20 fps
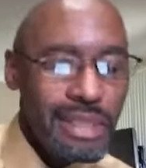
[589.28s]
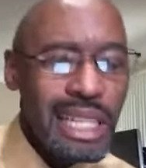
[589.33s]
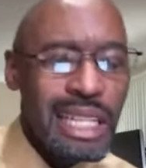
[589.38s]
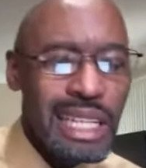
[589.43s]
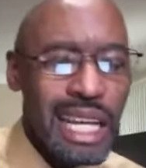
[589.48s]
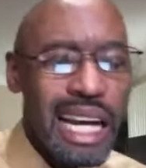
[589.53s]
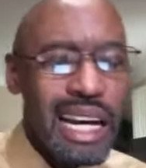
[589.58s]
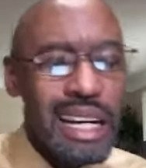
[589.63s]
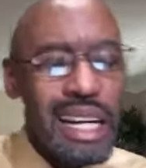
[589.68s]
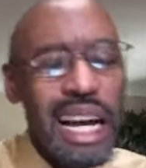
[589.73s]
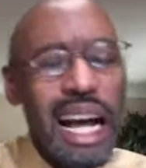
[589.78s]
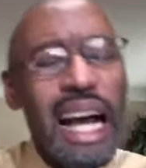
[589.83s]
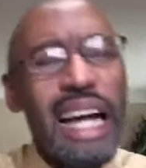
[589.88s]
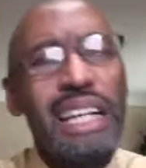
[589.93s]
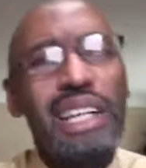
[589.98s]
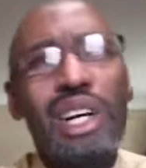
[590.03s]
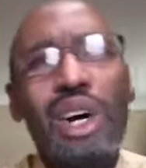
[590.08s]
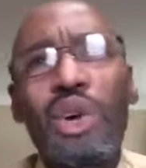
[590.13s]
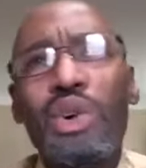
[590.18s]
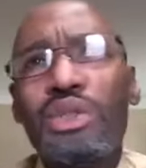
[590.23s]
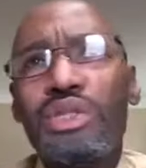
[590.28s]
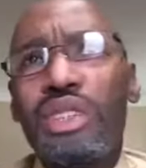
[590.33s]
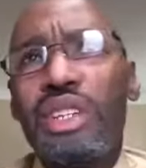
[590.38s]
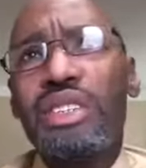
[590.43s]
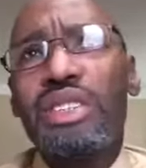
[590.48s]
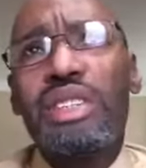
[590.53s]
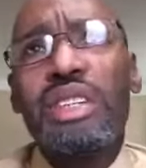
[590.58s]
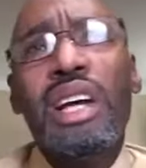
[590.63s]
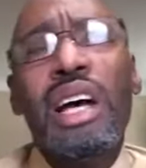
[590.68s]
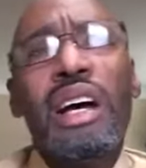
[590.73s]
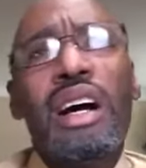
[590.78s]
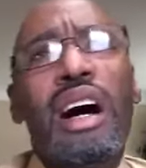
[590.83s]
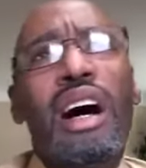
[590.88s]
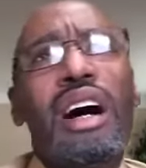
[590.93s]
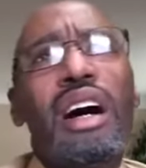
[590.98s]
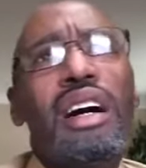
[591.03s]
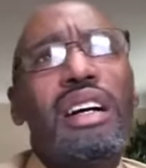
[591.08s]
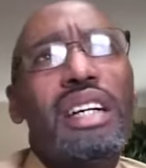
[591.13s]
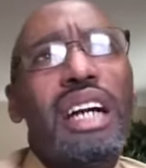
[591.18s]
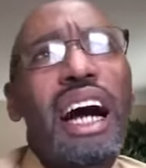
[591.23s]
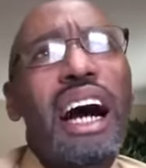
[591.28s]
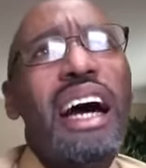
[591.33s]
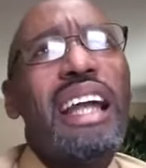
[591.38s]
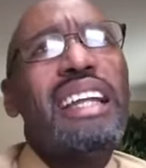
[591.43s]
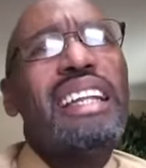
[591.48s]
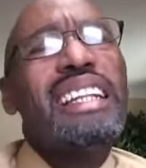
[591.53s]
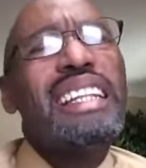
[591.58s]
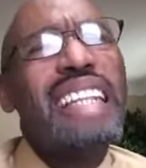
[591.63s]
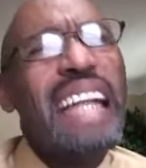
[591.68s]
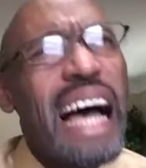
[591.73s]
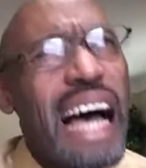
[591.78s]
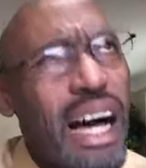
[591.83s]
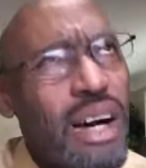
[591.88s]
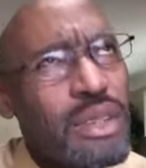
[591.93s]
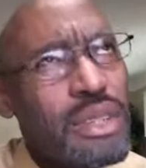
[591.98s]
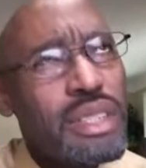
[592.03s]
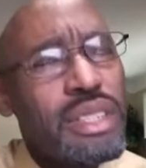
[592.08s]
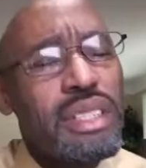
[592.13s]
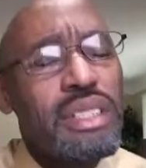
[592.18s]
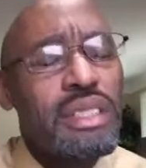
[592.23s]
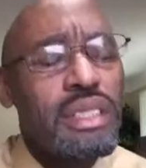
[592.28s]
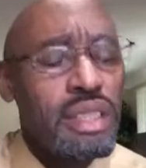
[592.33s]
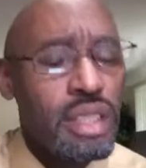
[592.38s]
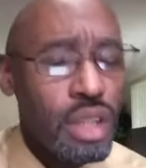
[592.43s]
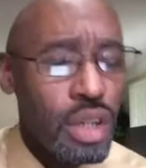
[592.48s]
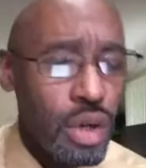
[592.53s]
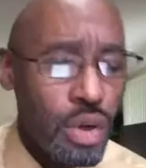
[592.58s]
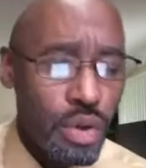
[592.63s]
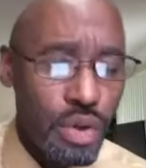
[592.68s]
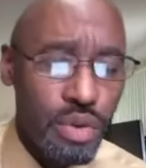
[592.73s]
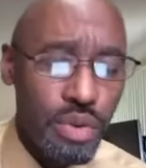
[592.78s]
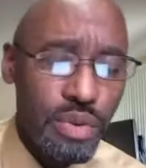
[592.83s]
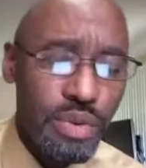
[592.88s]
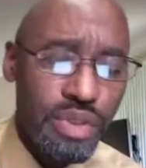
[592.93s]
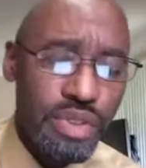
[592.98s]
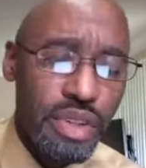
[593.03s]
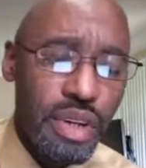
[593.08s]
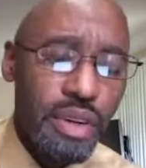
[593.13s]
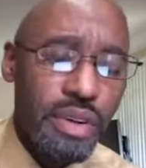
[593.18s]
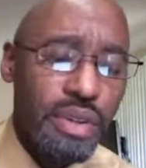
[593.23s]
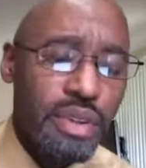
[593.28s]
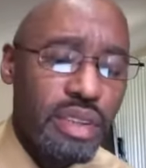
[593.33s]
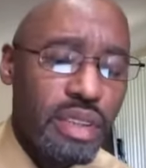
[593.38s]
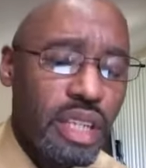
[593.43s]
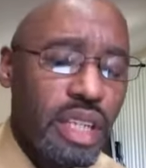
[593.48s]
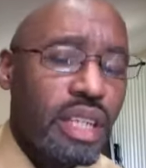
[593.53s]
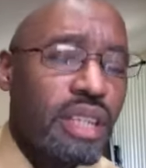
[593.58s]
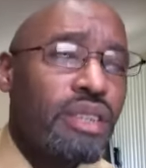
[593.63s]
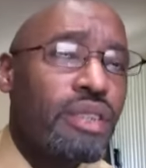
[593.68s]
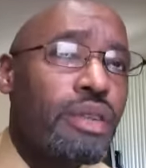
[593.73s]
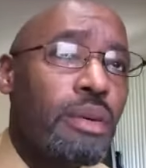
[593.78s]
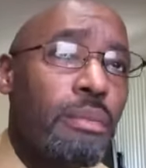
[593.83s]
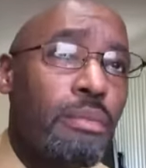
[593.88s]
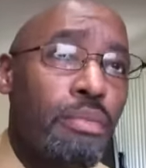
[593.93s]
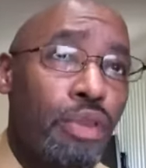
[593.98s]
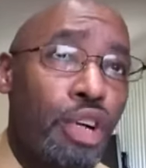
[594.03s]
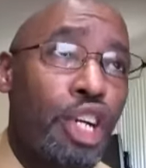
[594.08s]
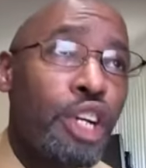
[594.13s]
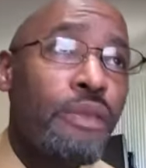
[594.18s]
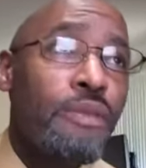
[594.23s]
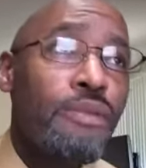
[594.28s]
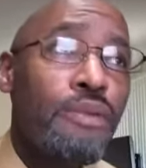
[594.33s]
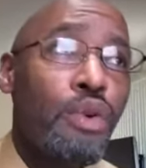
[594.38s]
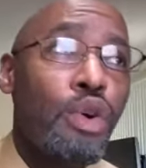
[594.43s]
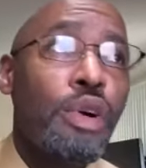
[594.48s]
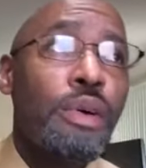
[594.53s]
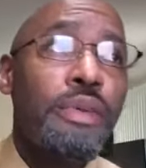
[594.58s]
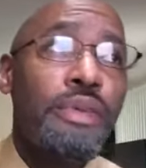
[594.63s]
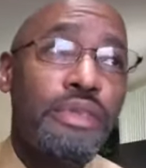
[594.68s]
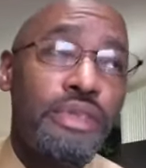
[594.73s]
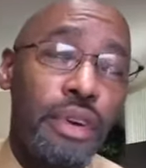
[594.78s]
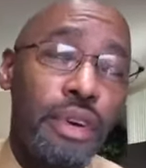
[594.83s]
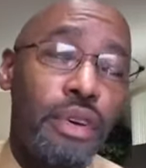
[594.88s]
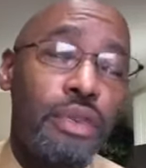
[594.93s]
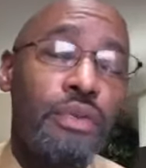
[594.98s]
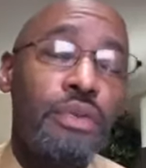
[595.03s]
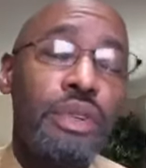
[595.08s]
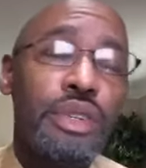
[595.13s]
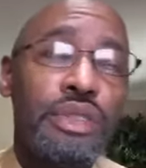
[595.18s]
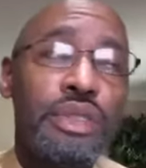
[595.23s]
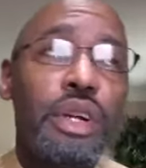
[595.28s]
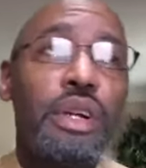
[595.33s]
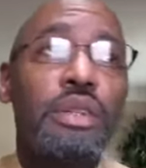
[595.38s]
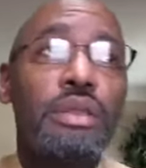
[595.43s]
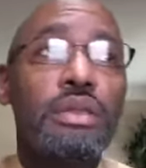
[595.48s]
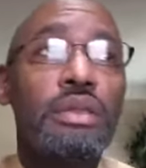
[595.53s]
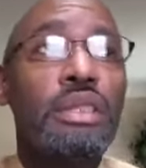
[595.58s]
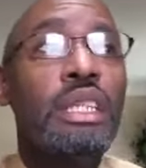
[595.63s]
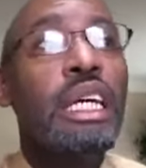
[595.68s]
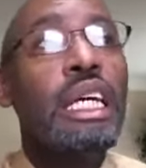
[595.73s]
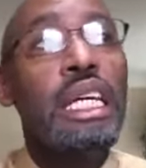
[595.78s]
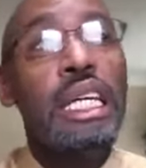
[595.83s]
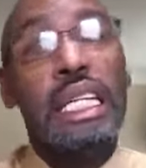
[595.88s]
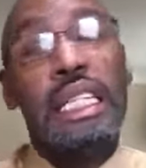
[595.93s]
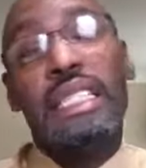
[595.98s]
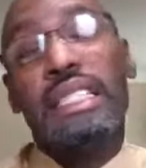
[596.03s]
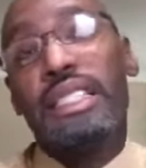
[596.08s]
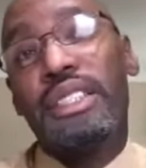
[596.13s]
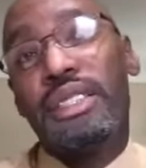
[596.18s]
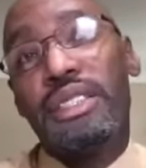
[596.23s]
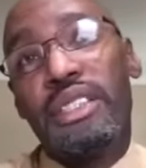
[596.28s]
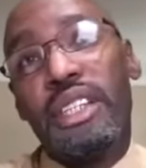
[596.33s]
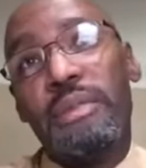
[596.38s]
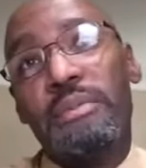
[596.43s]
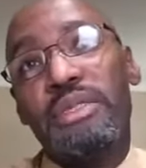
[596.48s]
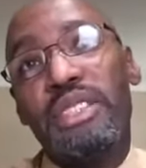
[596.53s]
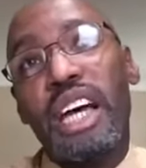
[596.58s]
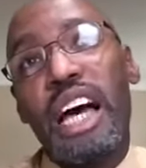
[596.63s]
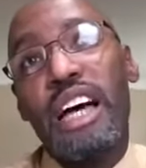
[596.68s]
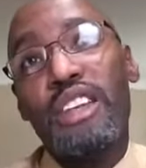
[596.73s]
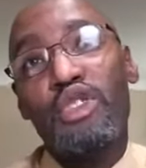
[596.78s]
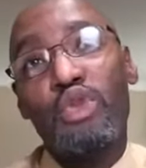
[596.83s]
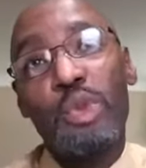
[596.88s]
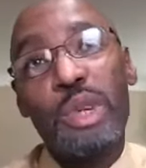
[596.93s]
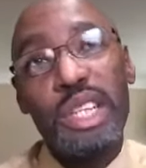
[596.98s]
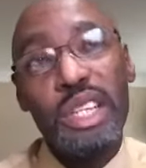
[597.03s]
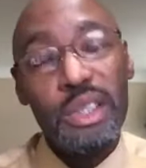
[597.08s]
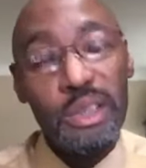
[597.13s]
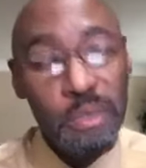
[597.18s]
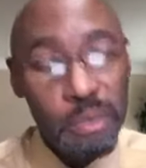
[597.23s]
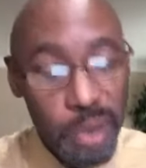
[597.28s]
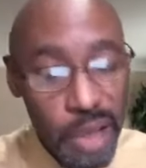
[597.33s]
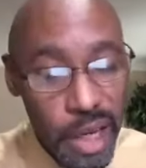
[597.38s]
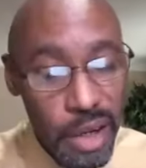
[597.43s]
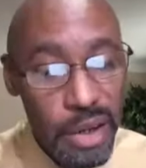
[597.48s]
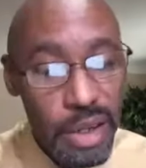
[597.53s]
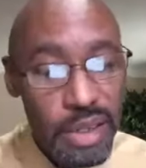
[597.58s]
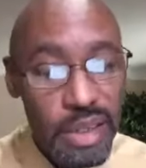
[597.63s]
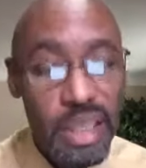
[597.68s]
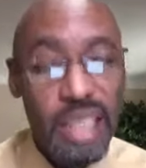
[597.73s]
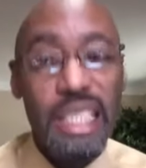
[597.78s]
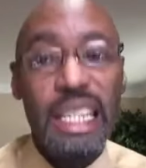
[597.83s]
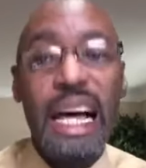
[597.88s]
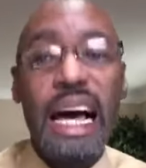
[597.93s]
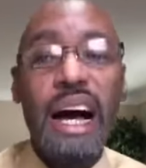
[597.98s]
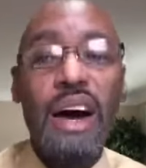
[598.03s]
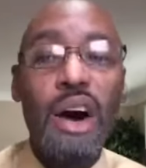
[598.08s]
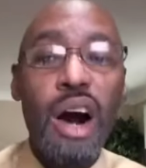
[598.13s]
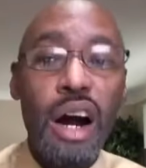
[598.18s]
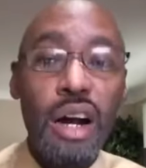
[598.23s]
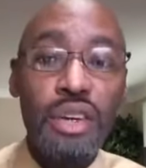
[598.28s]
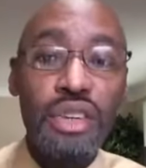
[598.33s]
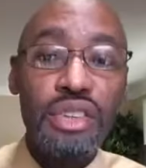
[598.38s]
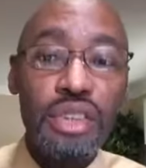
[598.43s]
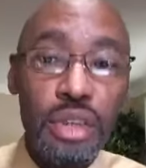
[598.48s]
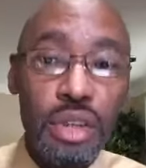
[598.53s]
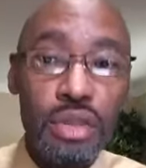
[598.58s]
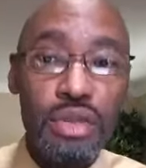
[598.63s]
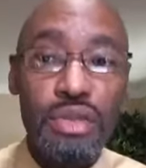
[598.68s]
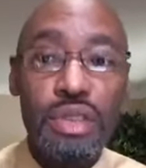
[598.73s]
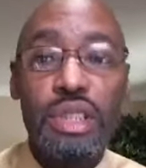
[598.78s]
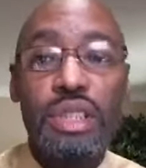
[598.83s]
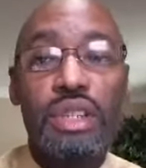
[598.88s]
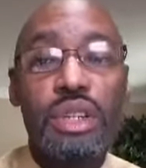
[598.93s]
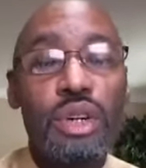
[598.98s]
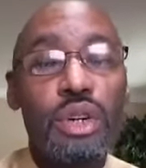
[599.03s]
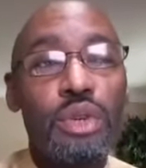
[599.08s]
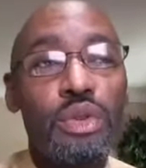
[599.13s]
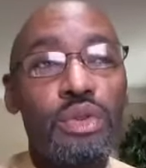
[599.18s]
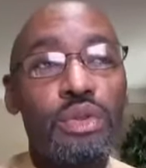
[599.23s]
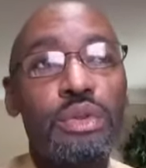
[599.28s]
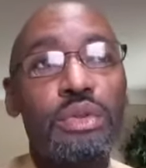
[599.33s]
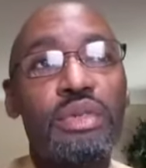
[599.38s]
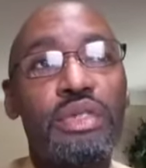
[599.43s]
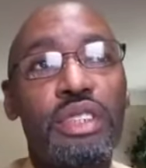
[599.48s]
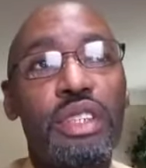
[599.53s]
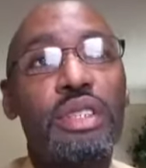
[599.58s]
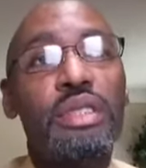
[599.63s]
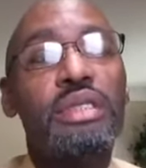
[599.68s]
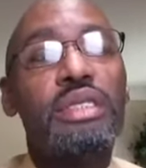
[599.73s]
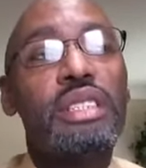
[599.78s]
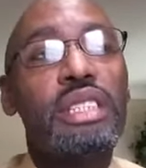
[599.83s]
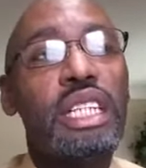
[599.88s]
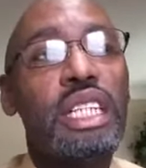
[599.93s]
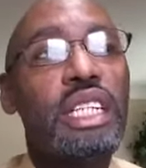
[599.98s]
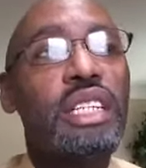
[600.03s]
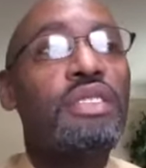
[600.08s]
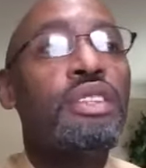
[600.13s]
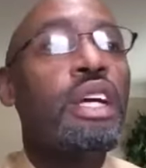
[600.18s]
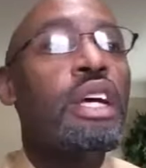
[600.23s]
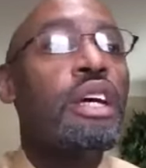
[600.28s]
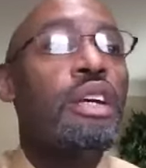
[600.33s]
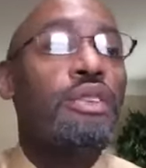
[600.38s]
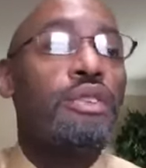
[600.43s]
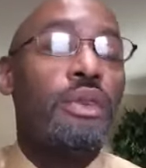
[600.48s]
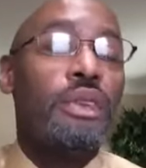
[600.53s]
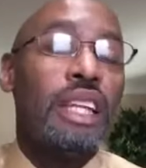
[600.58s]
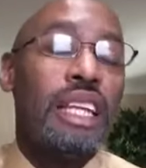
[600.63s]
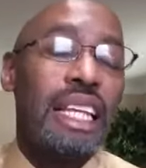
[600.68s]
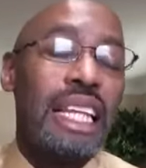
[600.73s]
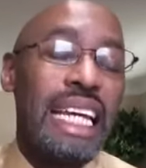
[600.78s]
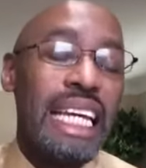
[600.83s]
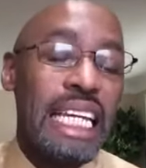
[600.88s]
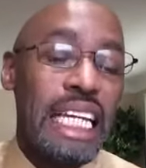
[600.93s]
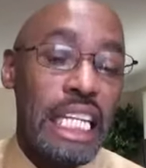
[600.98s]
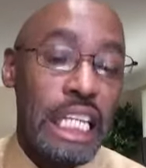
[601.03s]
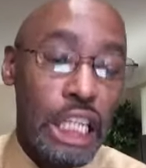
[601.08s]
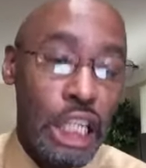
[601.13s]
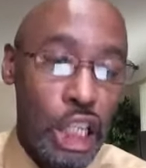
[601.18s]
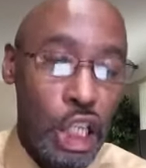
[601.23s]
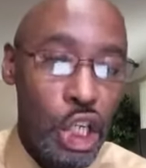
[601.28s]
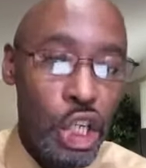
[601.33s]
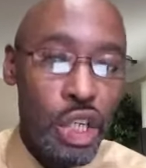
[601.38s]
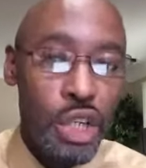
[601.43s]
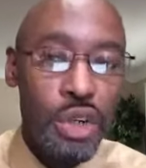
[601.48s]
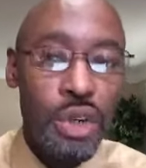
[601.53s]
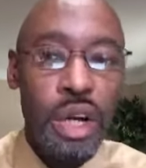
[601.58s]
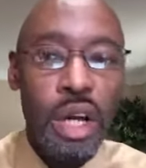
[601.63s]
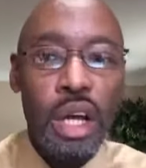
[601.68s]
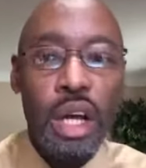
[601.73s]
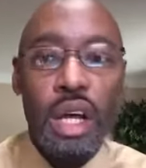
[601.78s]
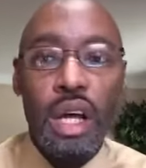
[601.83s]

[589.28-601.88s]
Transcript: Now, God goes us, uh, God allows us to go through certain things to bring forth certain results. And there's sometimes we as parents allow our children to go through certain things so that they can learn.